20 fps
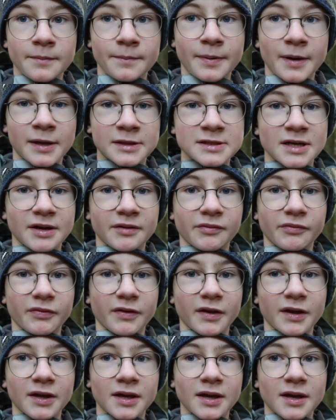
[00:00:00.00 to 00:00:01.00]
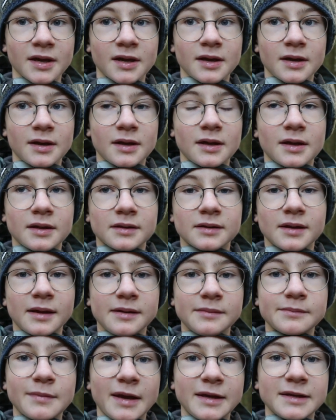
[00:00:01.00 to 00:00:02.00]
but I think
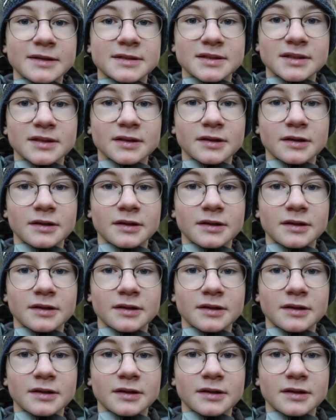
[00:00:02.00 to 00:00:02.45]
they made